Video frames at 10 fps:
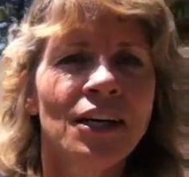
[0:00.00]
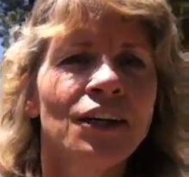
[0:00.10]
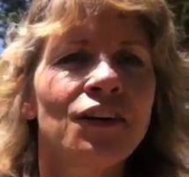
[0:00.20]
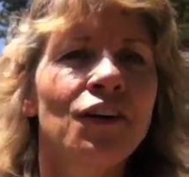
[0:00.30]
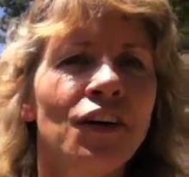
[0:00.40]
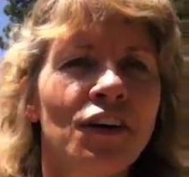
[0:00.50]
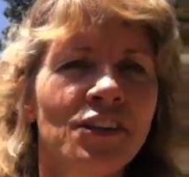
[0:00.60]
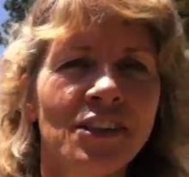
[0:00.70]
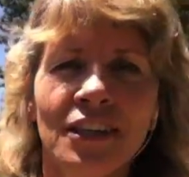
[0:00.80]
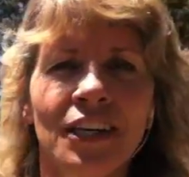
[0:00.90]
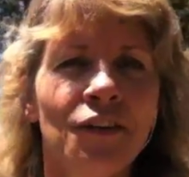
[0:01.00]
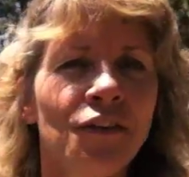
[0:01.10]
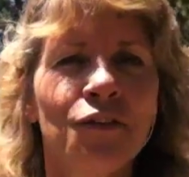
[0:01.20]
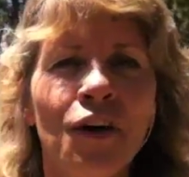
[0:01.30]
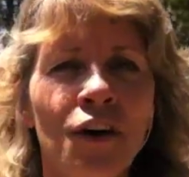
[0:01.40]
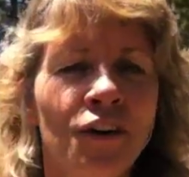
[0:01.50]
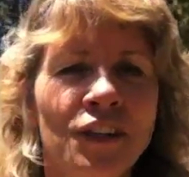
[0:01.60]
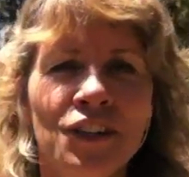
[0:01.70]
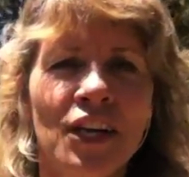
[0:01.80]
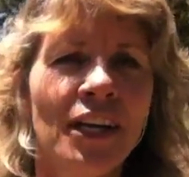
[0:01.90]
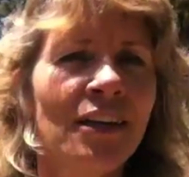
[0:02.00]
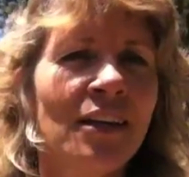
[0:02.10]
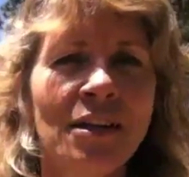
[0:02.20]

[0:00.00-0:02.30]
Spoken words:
you're not constantly on the phone and checking